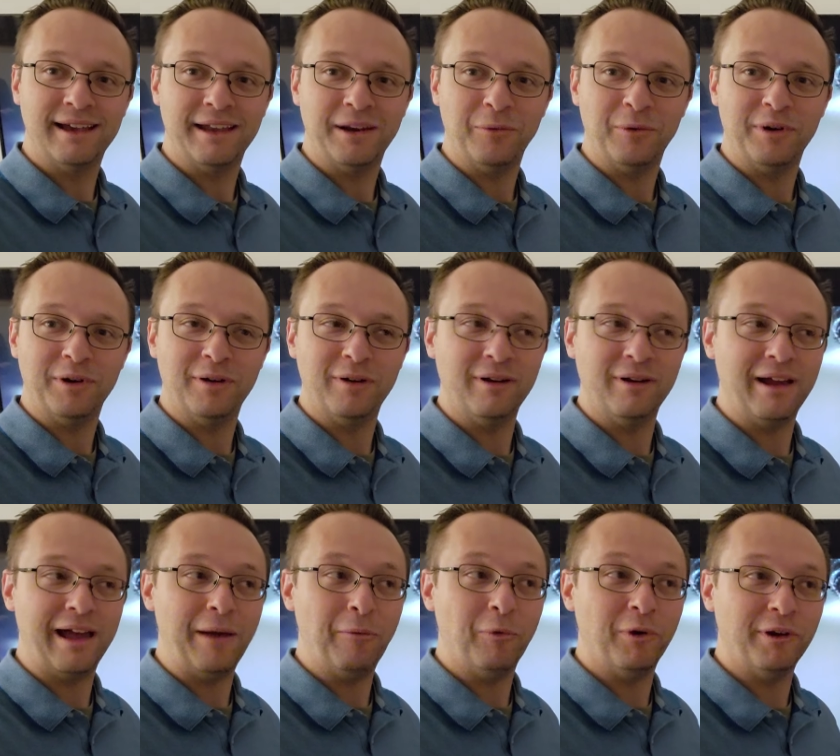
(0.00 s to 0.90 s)
And I
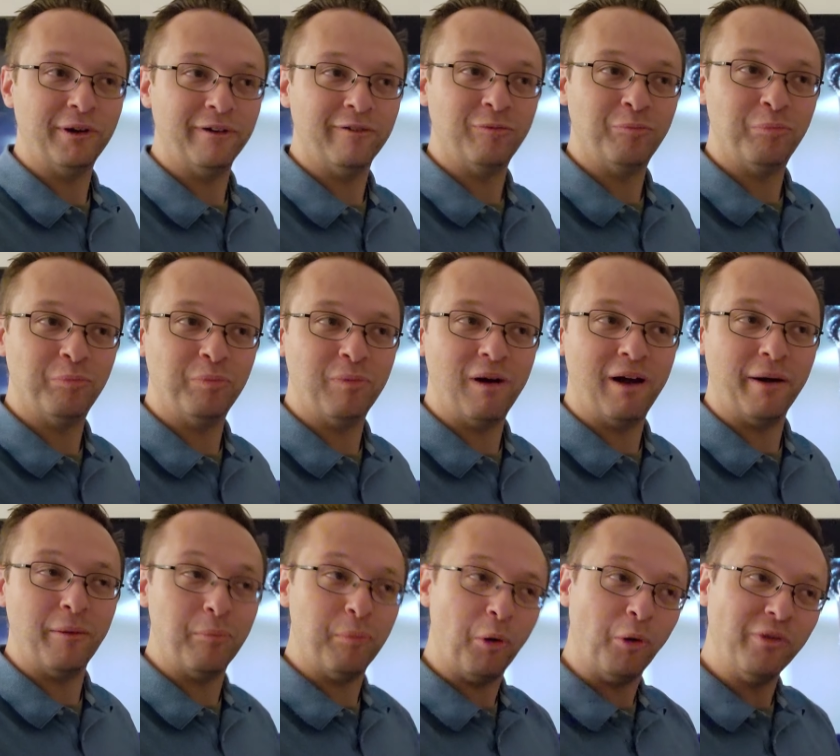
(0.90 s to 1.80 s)
wonder I wonder if
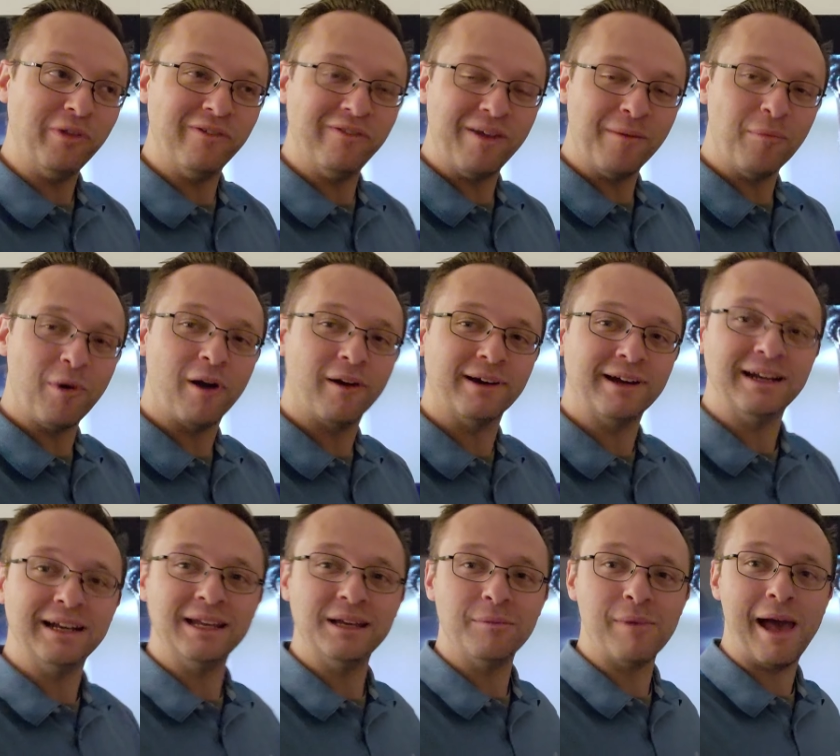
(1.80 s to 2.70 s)
are both of them
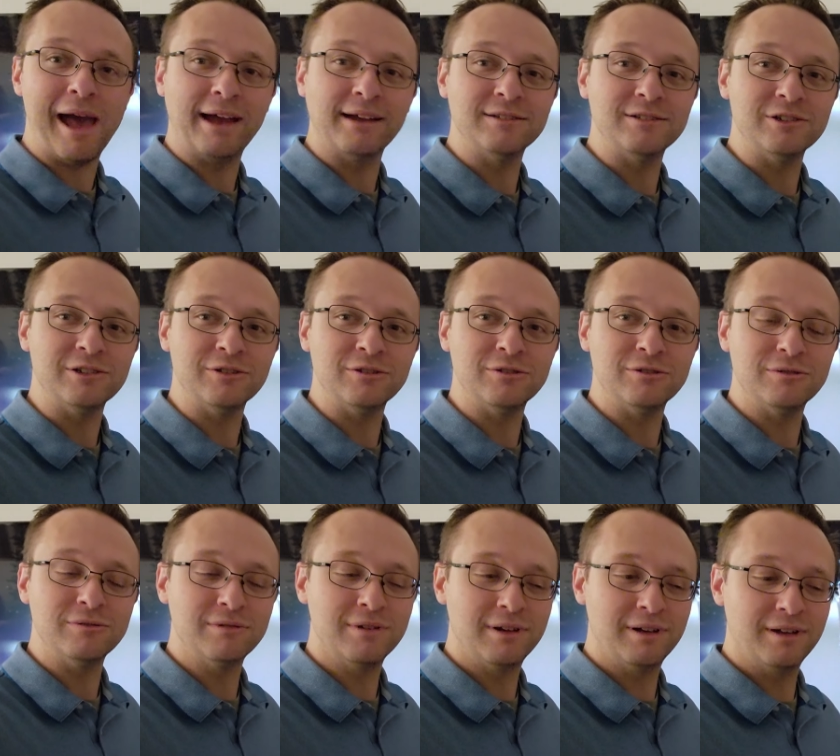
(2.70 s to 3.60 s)
harkening back
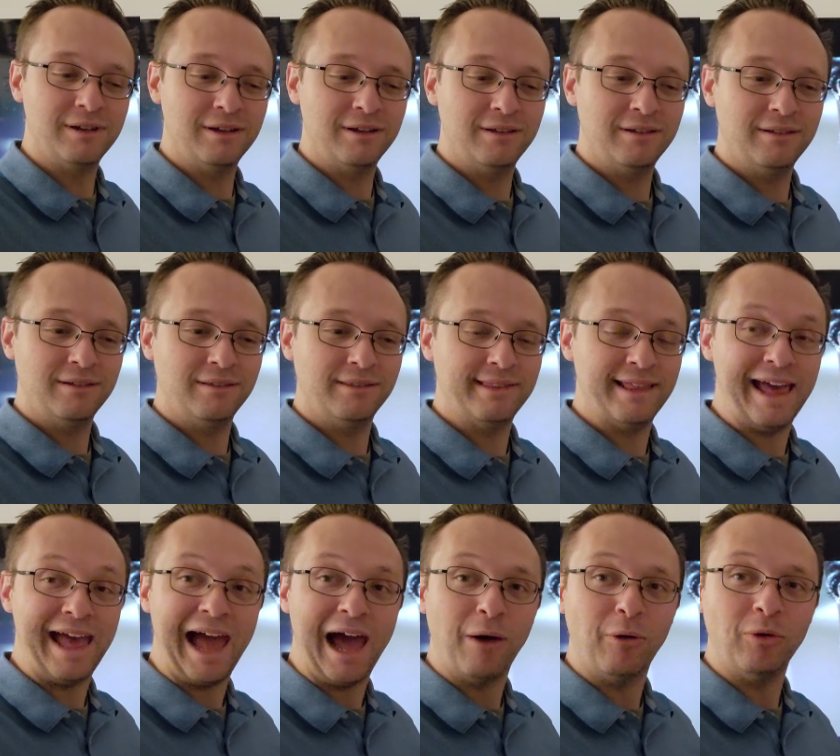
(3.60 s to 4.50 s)
to
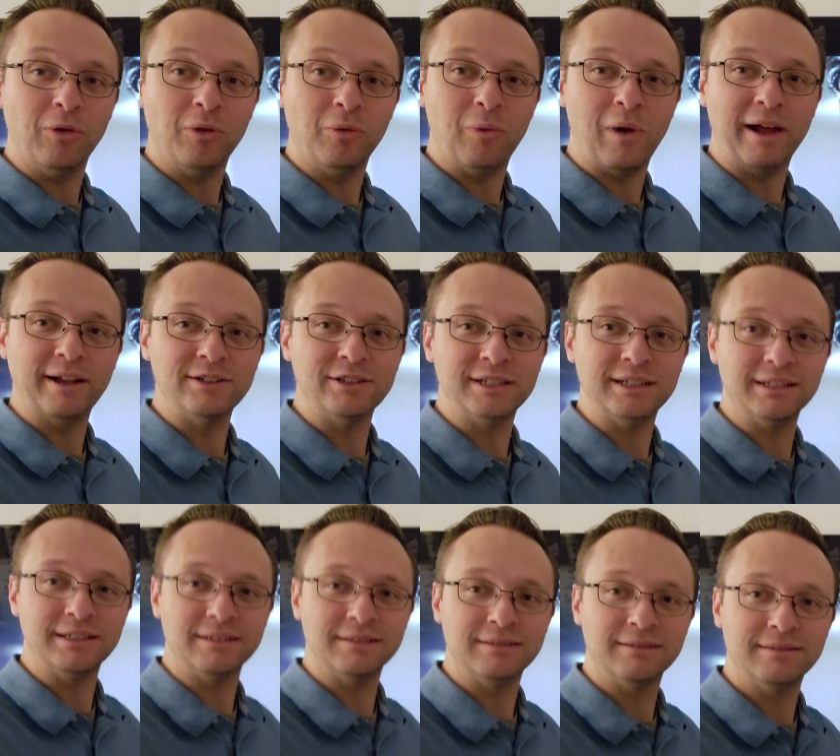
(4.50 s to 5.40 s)
the owl
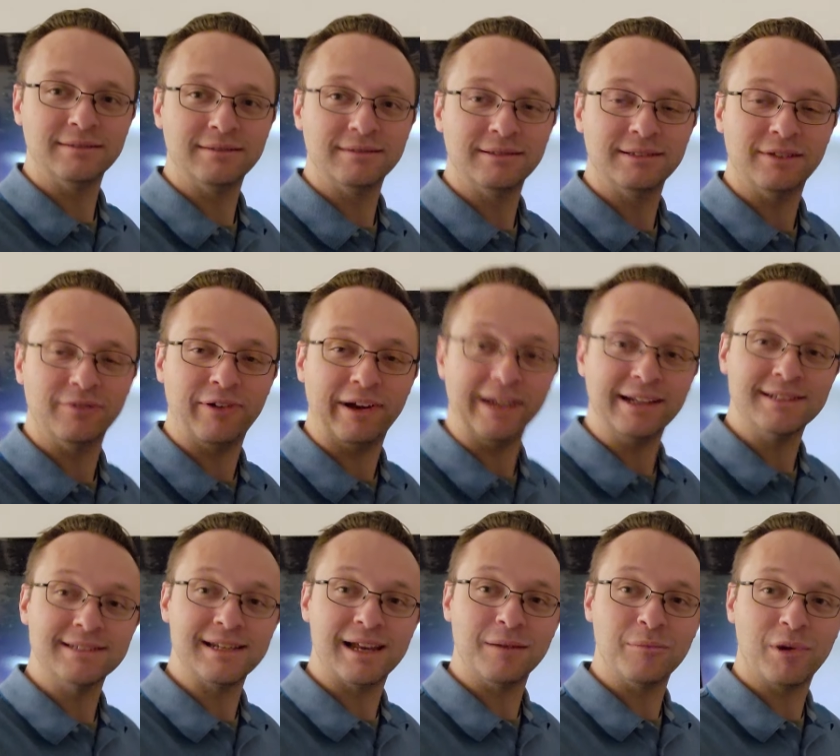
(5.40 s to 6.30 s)
watching the
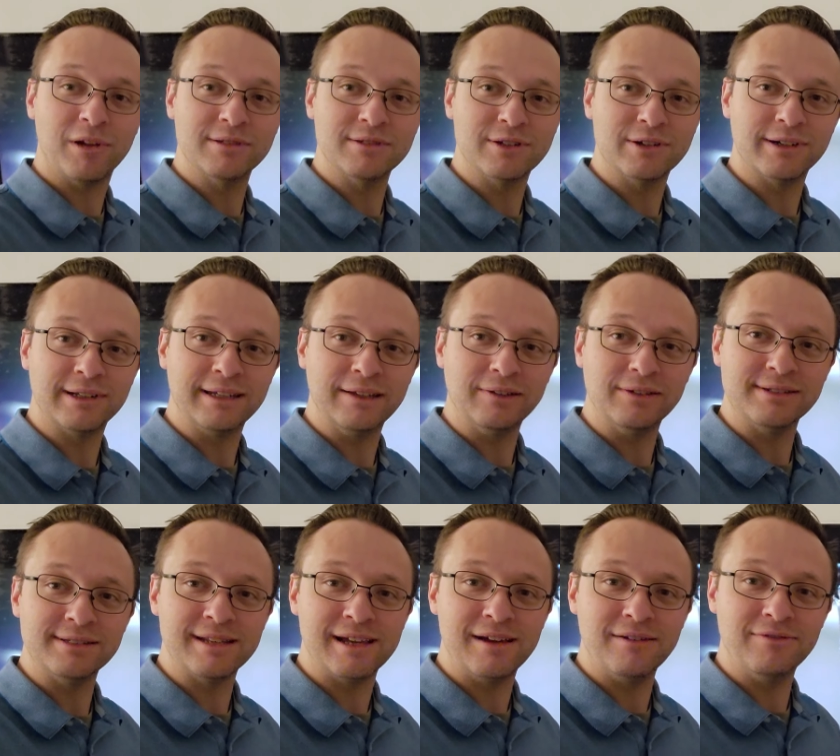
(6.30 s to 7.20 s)
Frankenstein monster
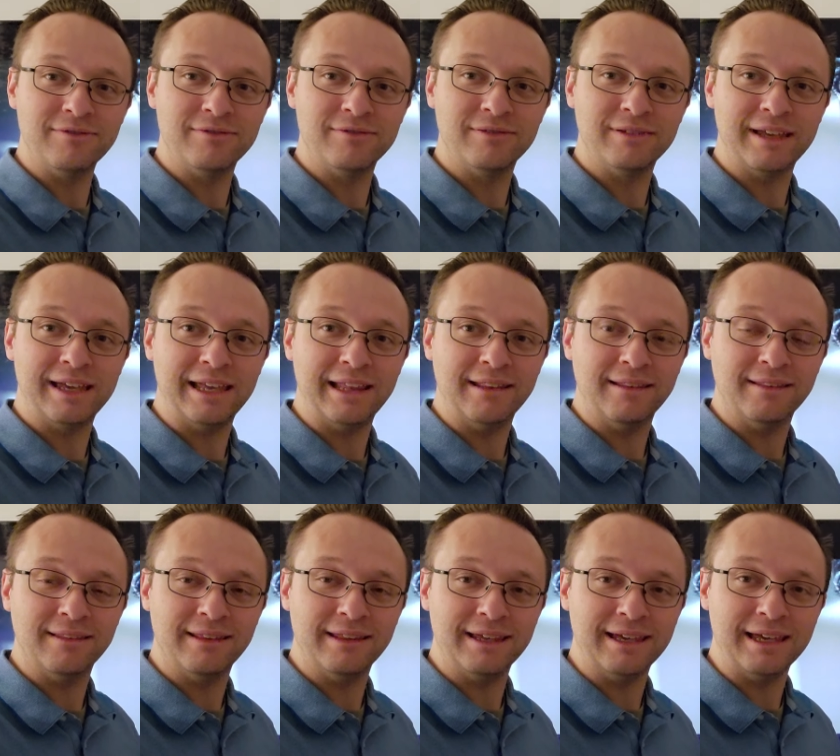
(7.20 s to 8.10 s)
kills stuff
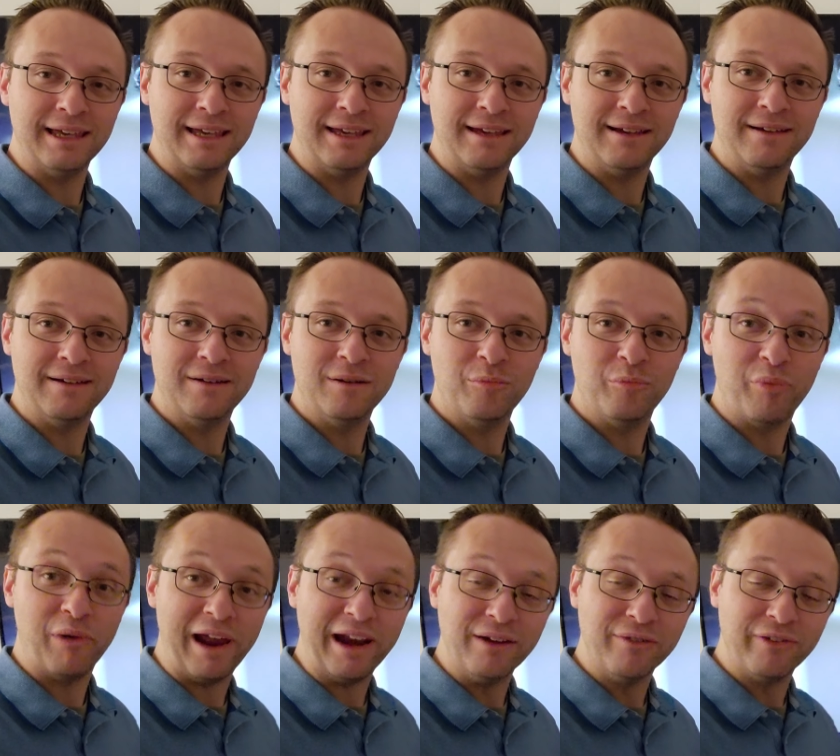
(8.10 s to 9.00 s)
in the
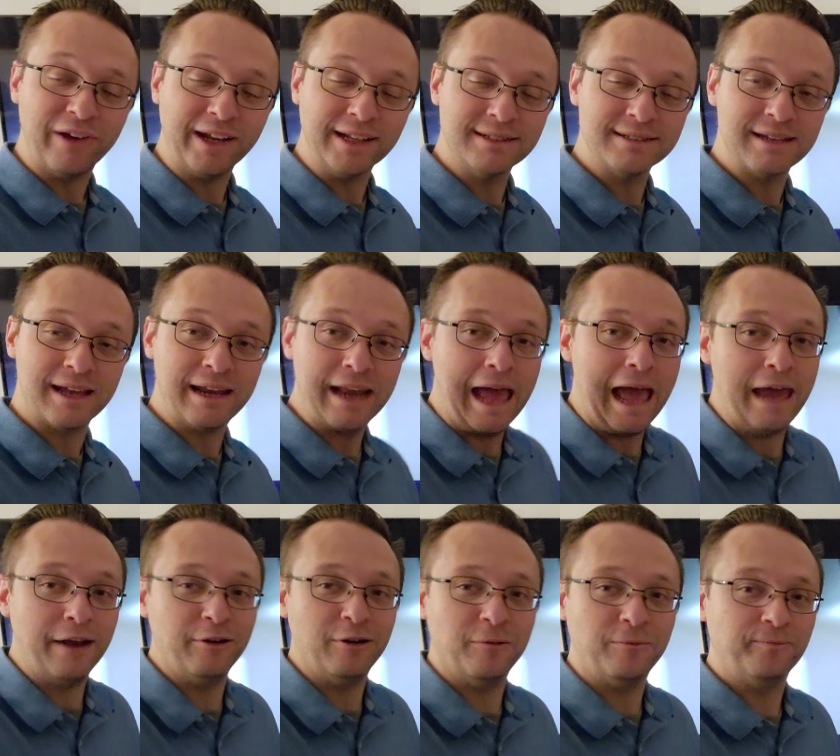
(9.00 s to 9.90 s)
Bride of Frankenstein.
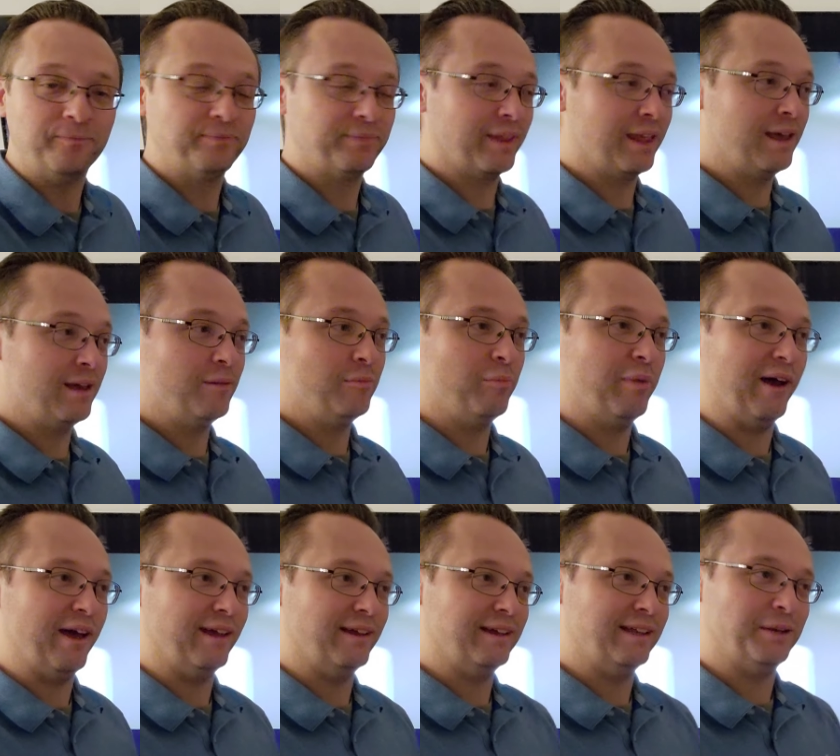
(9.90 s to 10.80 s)
I don't know.
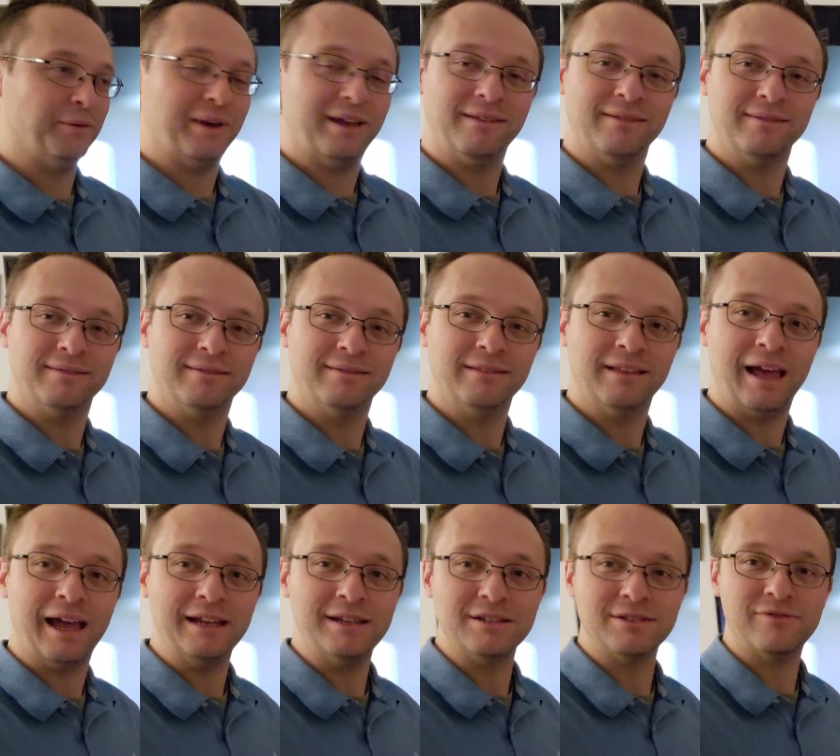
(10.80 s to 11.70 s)
But anyway,
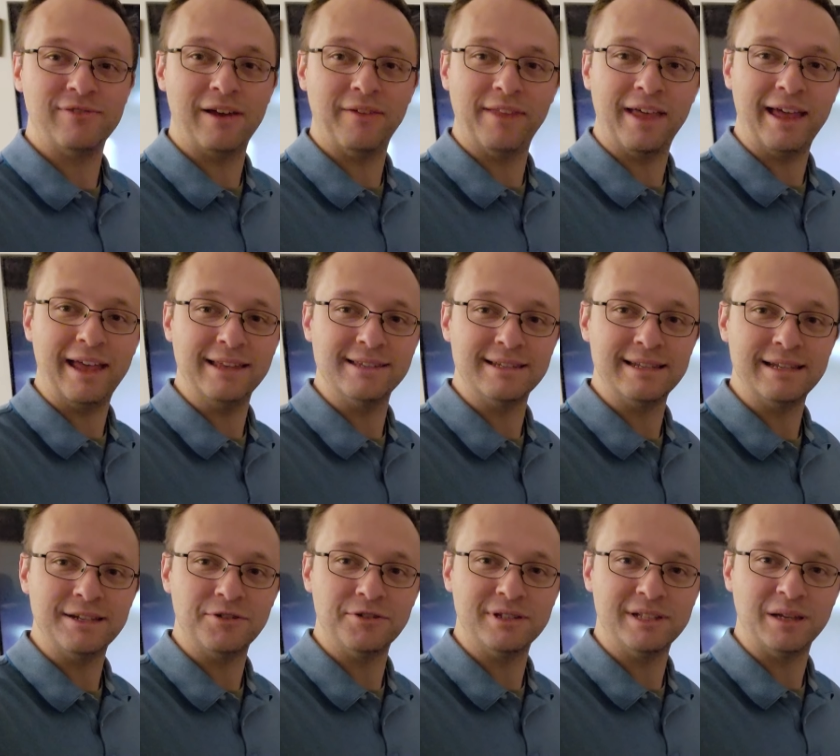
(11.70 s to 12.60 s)
I just found that as
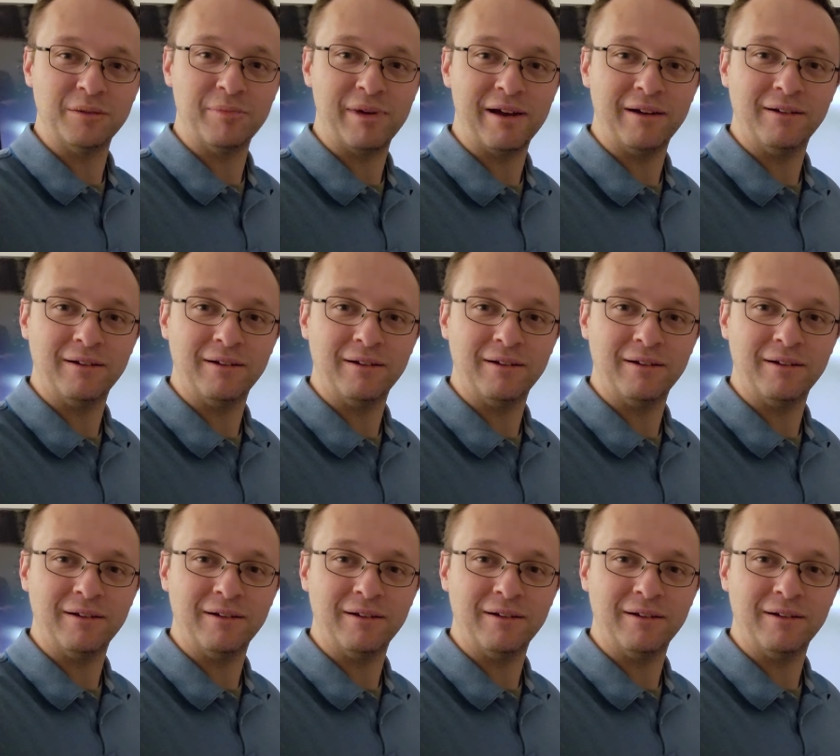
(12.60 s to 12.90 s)
an interesting